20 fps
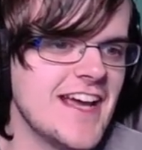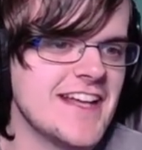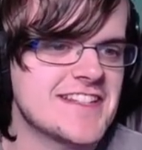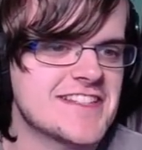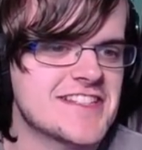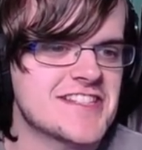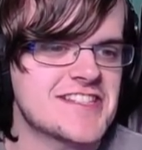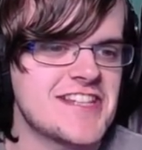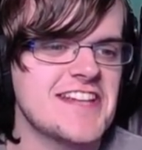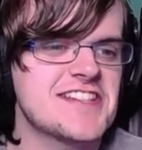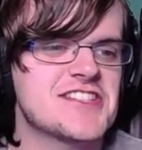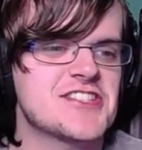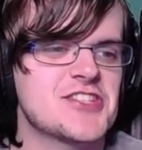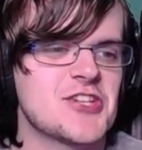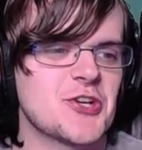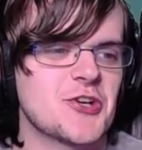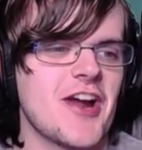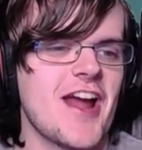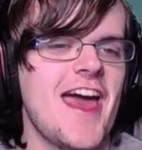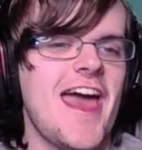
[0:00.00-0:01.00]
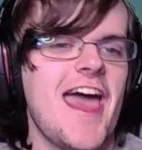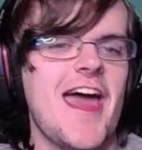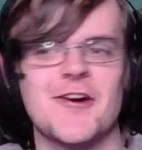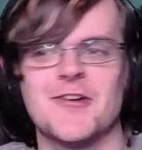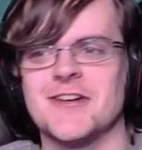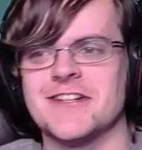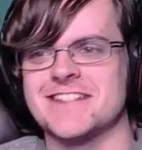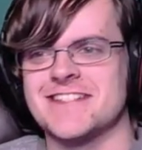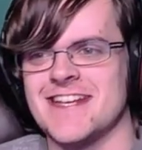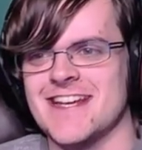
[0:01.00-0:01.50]
It says you're a
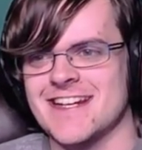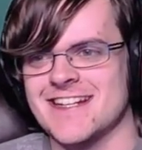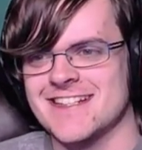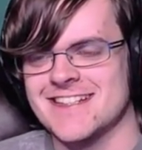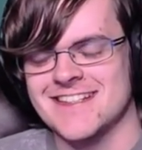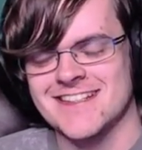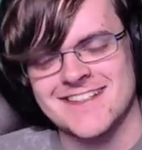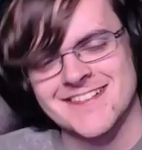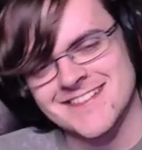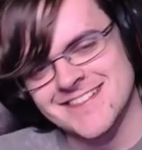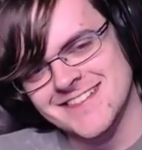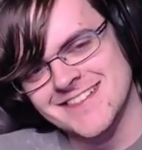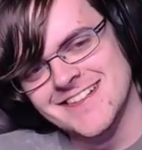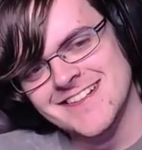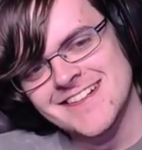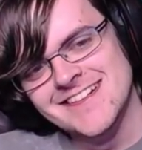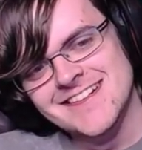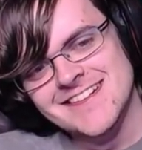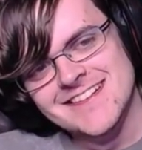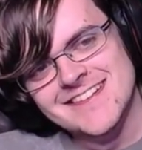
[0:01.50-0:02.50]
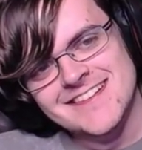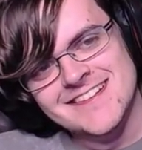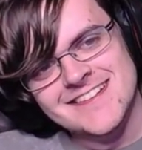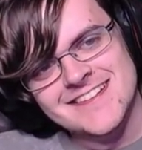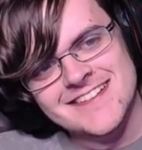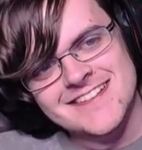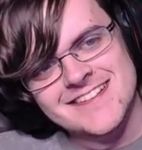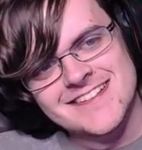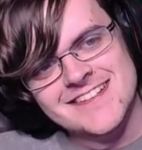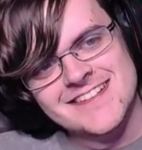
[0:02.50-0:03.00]
heretic.
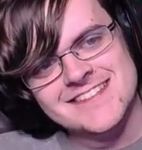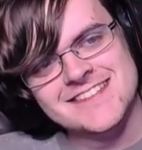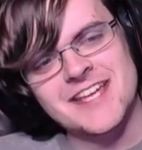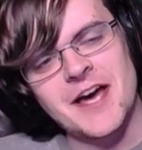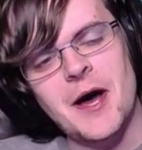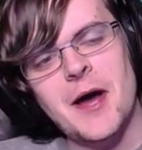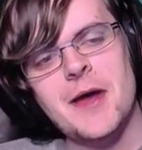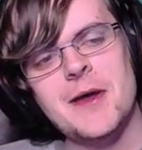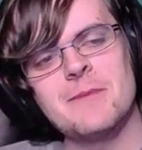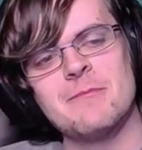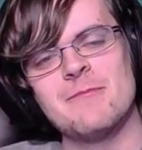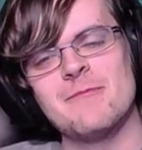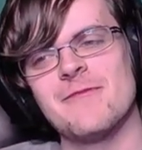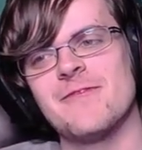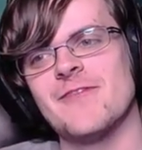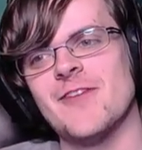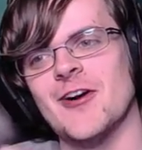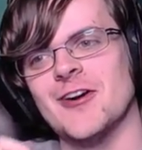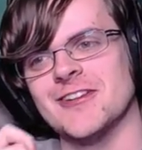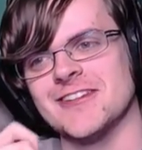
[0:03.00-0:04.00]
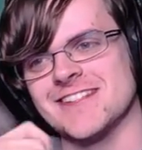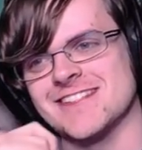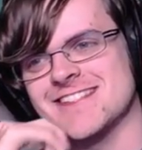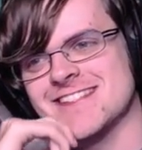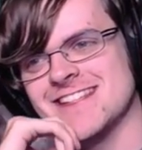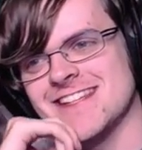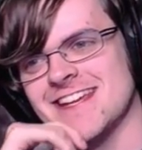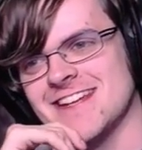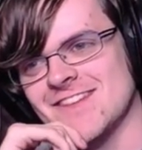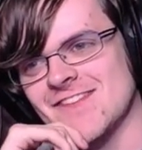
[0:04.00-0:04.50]
Time
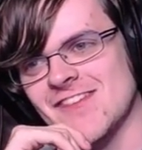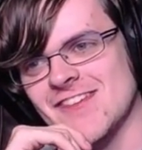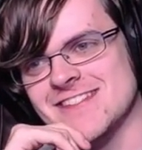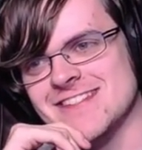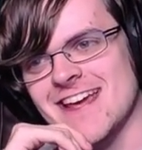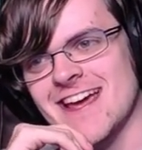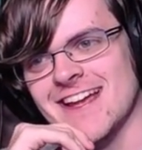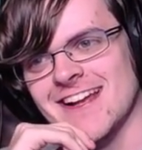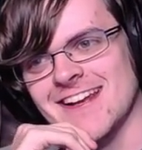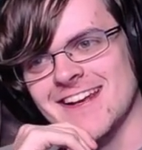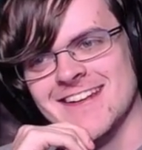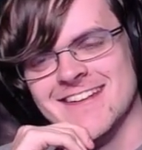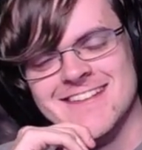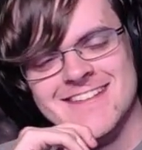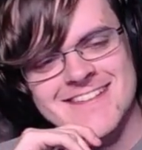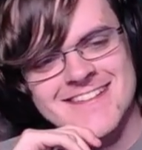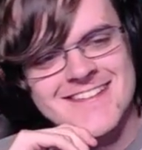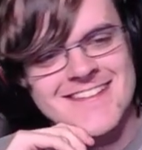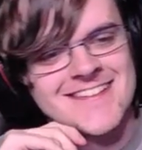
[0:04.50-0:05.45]
vault infidel.